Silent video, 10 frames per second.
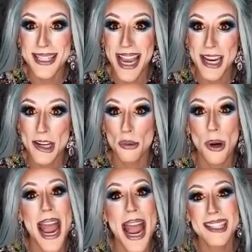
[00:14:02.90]
And
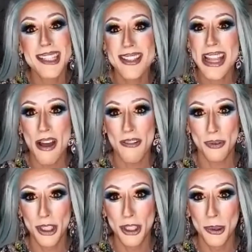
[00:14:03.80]
drag does that for
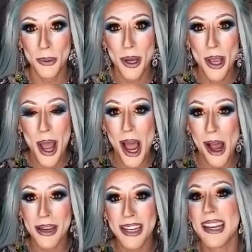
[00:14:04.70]
you.
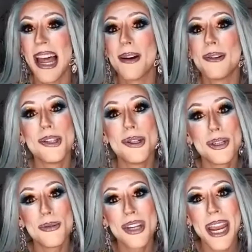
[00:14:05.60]
It allows you
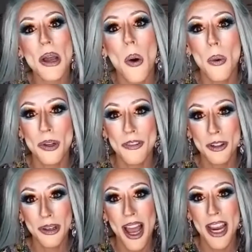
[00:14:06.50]
to take hold of your
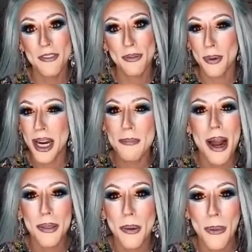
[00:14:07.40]
life right
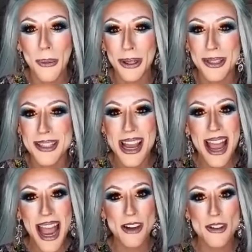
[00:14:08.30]
by the horns
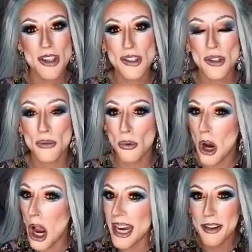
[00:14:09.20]
and just
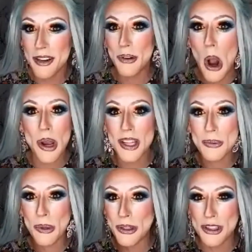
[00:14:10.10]
ride it for all it's
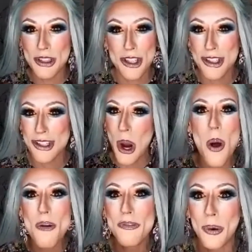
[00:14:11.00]
worth, to just
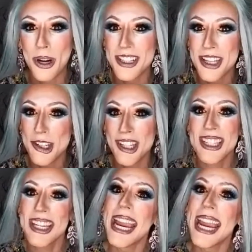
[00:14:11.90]
go for it, to just
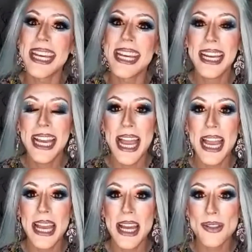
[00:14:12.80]
take it
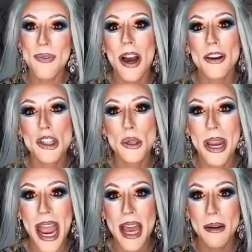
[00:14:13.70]
as far as you
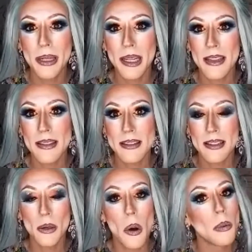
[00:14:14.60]
can, because
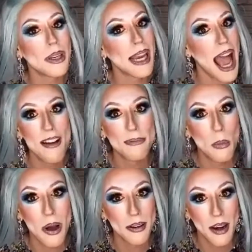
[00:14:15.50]
you only have
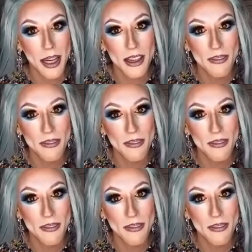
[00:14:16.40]
one life.